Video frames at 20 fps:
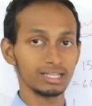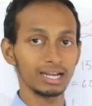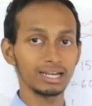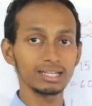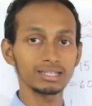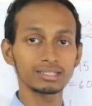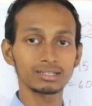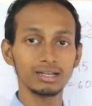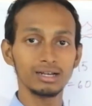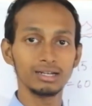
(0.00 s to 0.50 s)
that
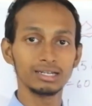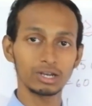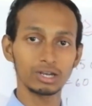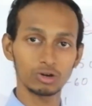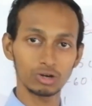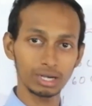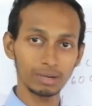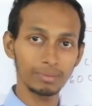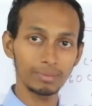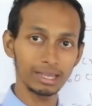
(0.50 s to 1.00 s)
is
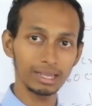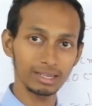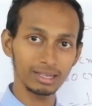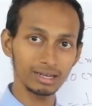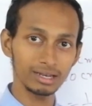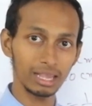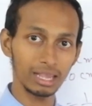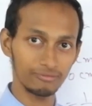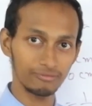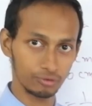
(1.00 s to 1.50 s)
denoted by
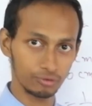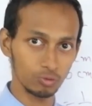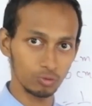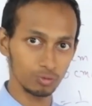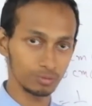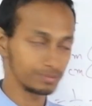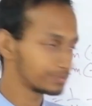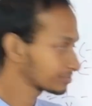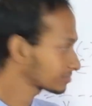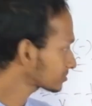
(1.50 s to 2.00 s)
here
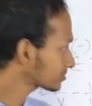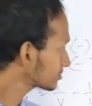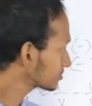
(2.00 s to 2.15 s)
f2.